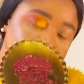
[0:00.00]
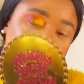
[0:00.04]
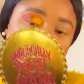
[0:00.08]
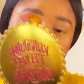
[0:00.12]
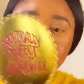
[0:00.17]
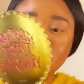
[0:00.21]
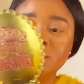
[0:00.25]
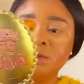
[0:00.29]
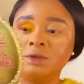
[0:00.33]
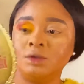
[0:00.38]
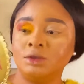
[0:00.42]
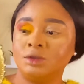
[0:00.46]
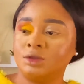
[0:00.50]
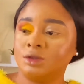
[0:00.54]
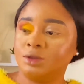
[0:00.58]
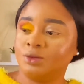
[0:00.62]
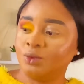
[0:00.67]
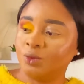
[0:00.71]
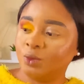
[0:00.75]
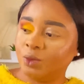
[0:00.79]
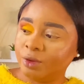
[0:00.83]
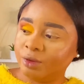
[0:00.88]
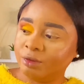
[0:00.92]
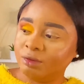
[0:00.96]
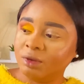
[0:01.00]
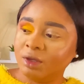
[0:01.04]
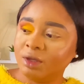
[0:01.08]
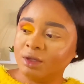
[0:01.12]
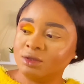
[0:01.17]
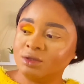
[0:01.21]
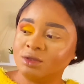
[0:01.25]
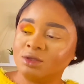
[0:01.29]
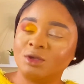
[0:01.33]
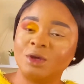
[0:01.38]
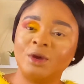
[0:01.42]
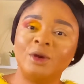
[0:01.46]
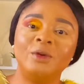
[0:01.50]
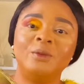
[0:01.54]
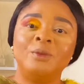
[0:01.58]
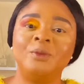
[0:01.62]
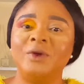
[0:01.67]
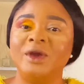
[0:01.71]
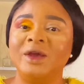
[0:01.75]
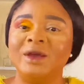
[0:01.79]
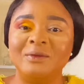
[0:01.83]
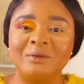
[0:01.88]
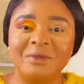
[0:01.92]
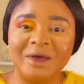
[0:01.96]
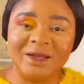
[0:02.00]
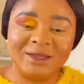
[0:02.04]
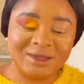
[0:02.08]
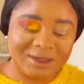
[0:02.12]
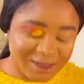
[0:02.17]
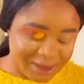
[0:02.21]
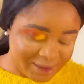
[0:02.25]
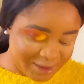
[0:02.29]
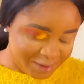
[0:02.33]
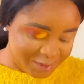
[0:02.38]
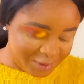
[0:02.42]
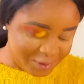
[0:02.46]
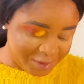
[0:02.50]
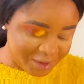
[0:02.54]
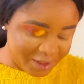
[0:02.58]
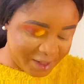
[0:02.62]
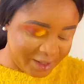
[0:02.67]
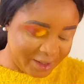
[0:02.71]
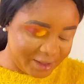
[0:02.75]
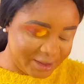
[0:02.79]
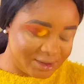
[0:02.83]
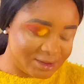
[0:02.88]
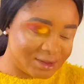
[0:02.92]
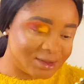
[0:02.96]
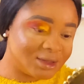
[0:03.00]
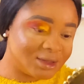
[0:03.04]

This one is so pigmented, you guys.